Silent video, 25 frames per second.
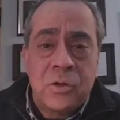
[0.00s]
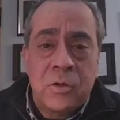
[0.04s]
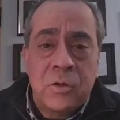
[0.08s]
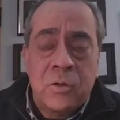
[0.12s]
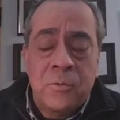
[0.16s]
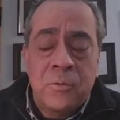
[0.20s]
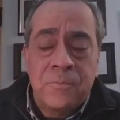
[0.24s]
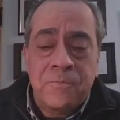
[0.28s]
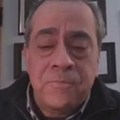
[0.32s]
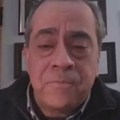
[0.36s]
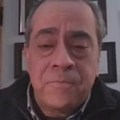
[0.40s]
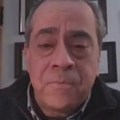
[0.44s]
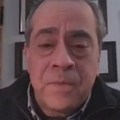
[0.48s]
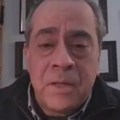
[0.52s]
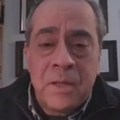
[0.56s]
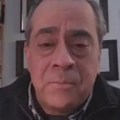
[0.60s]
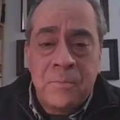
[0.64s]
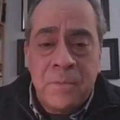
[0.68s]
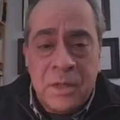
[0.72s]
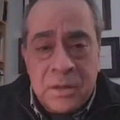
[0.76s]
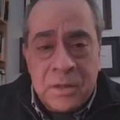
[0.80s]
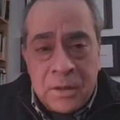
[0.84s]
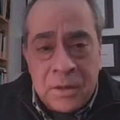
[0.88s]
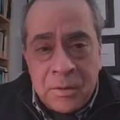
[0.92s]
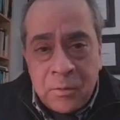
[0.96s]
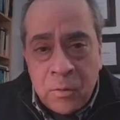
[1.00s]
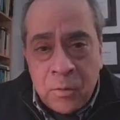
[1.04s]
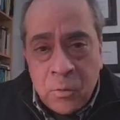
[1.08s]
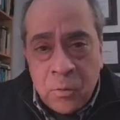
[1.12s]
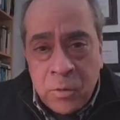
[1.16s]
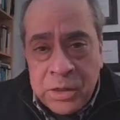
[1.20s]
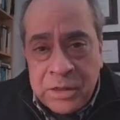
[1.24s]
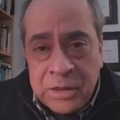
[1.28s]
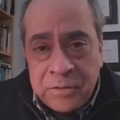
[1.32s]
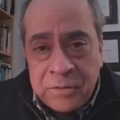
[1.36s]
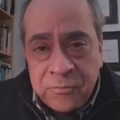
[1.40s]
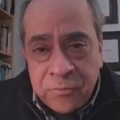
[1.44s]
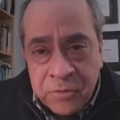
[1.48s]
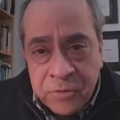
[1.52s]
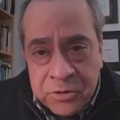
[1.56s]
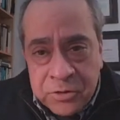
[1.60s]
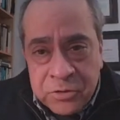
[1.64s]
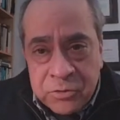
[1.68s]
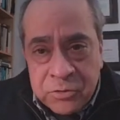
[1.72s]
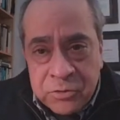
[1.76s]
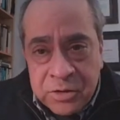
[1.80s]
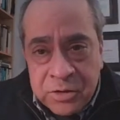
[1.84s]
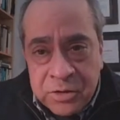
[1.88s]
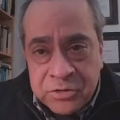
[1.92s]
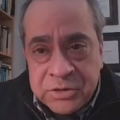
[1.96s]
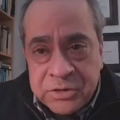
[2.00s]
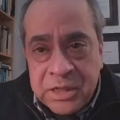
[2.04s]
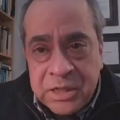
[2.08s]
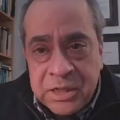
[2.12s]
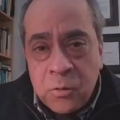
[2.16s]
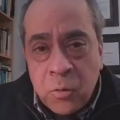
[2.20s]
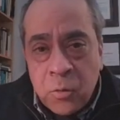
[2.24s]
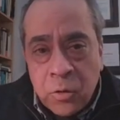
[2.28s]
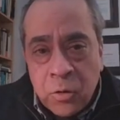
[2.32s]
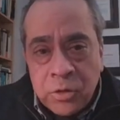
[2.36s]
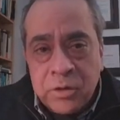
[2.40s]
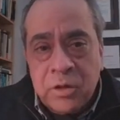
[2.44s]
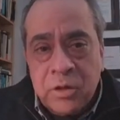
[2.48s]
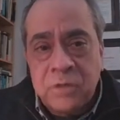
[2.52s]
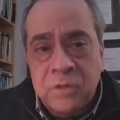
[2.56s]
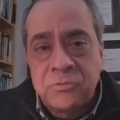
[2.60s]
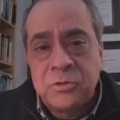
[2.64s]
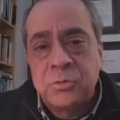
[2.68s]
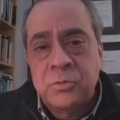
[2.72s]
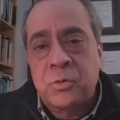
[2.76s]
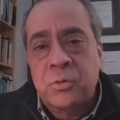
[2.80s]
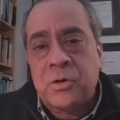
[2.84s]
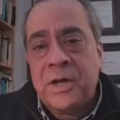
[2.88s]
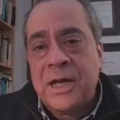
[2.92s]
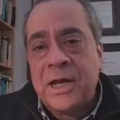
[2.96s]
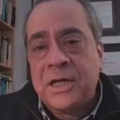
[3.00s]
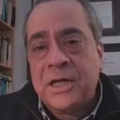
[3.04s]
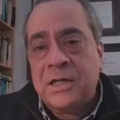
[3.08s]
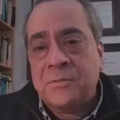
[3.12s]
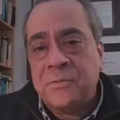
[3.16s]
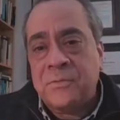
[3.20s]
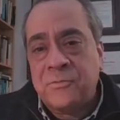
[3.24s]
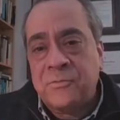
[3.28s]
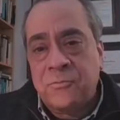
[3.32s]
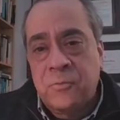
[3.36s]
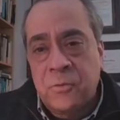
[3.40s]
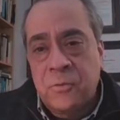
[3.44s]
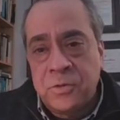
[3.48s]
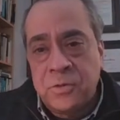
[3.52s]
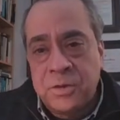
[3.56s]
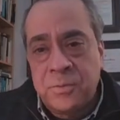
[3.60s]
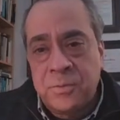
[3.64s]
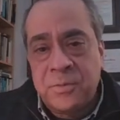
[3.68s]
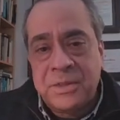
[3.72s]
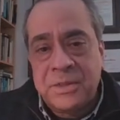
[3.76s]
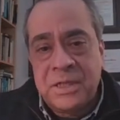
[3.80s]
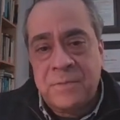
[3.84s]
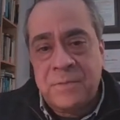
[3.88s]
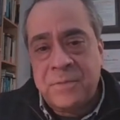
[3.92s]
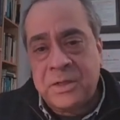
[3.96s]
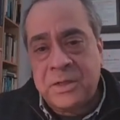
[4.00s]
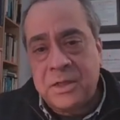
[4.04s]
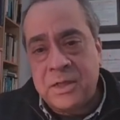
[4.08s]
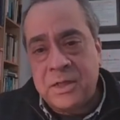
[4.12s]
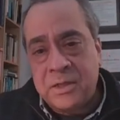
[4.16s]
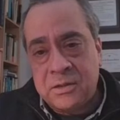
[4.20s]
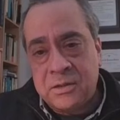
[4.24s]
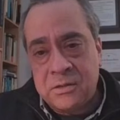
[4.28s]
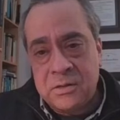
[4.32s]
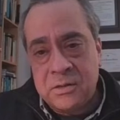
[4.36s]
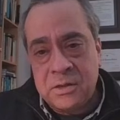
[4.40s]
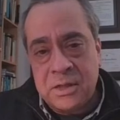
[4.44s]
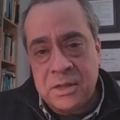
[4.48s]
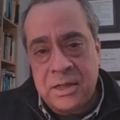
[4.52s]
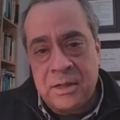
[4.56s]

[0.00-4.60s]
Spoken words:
So, but we need first to understand where countries were headed before the pandemic hit.